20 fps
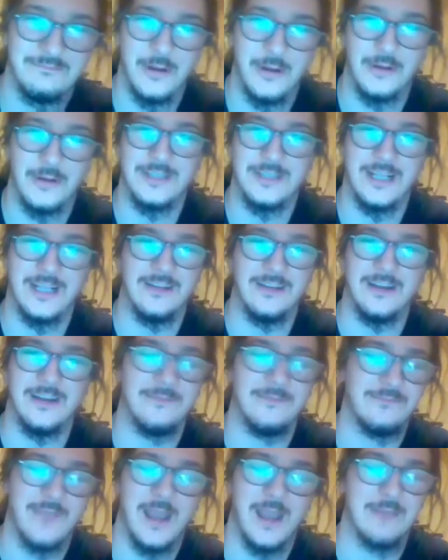
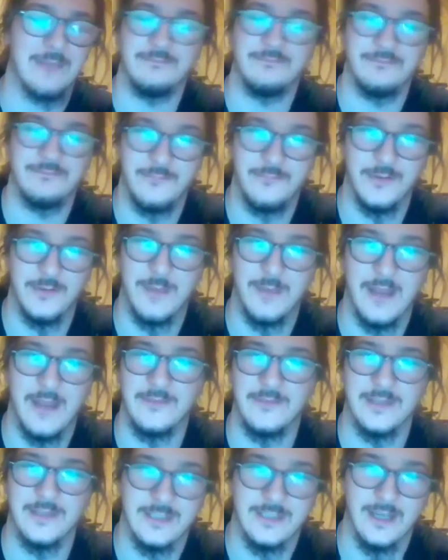Bargatella. I feel
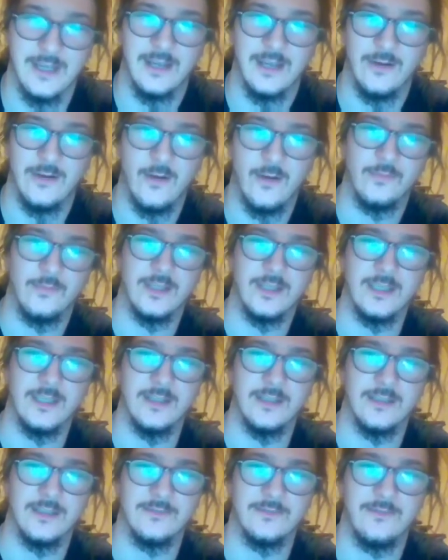bad for this guy. Hopefully
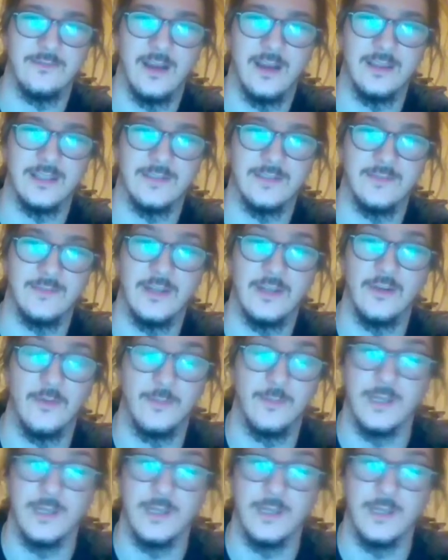he doesn't find this video